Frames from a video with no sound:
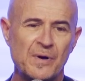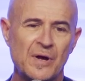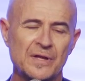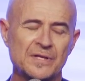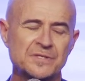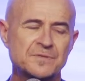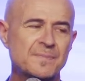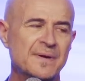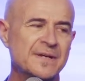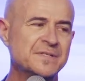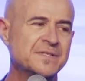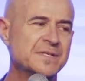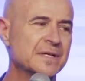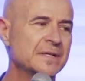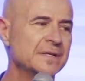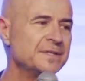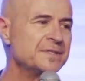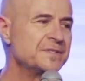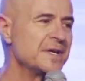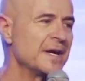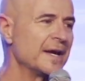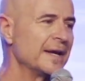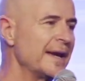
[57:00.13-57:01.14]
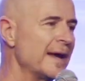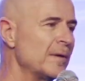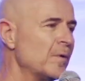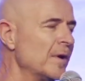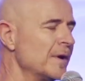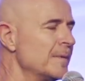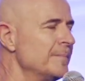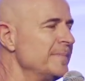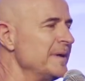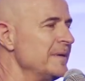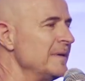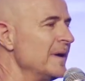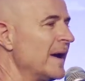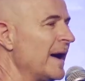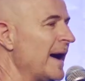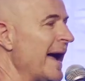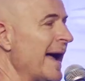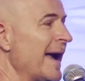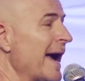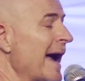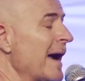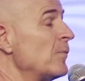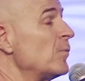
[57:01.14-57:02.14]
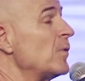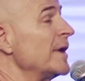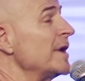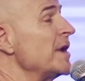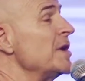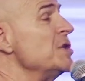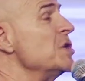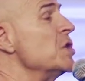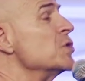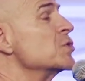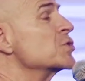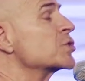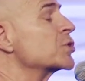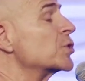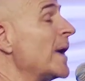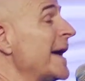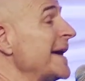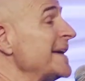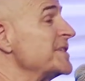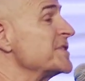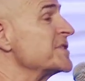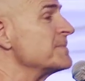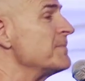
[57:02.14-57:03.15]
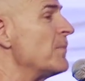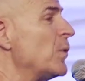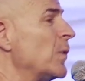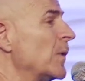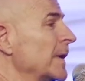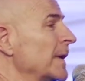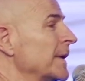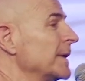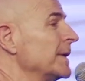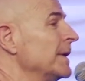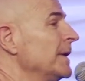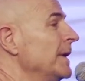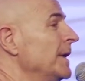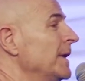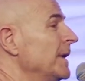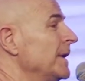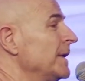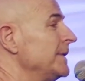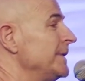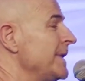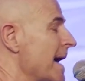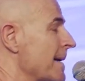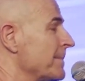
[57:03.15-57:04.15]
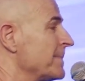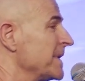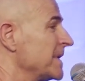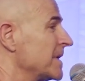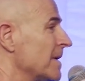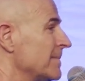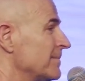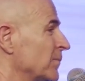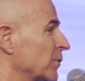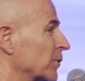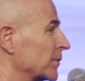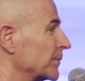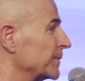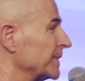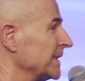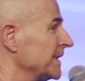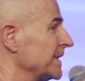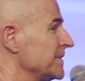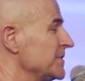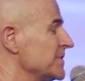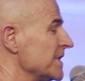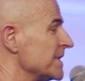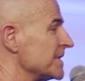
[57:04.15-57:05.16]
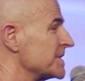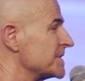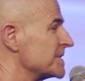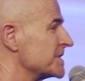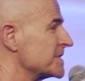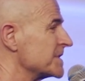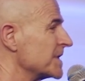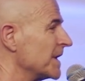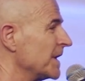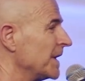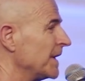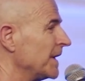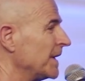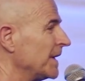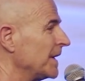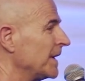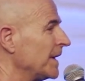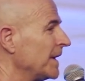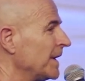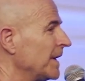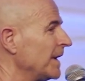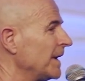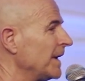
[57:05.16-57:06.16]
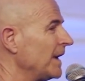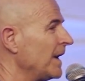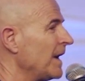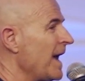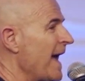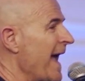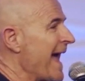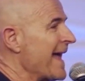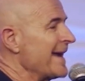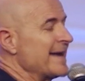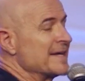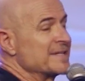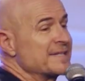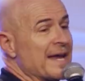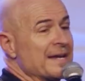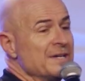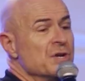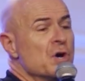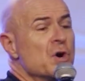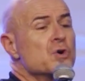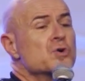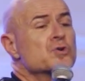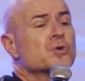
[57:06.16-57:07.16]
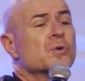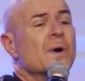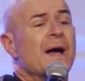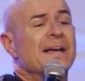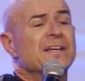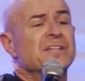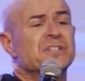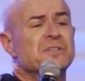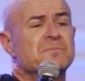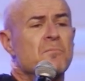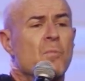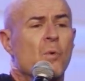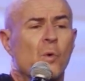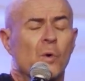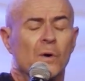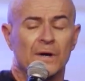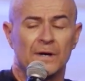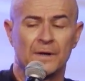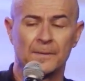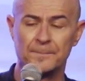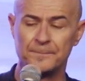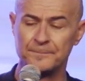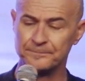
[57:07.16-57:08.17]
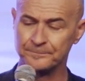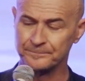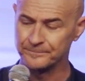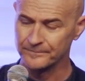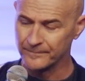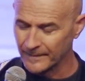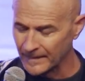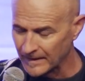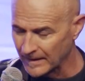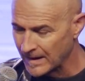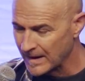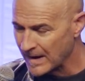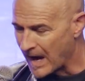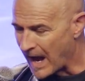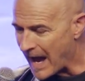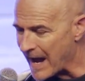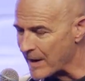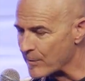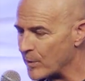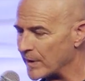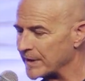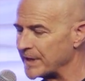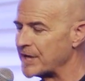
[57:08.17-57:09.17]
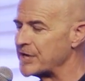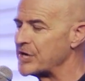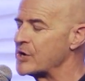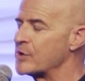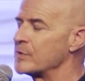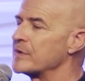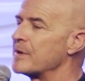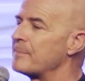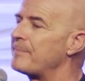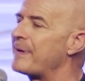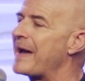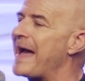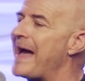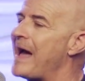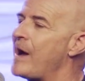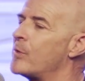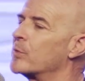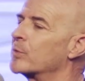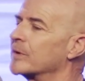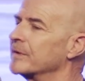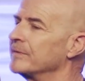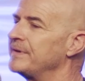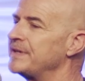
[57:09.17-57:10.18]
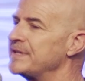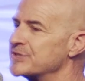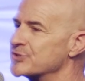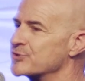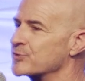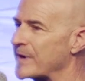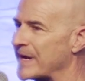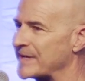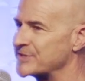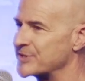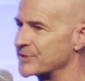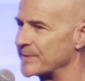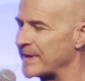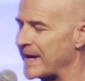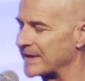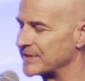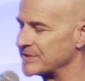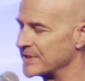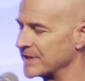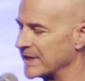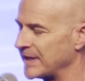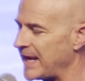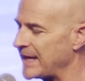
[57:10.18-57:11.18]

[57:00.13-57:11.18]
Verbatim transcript: Paul is basically saying, I want to know Christ more, not become more religious. And as I know Christ more, I want to know the power of His resurrection.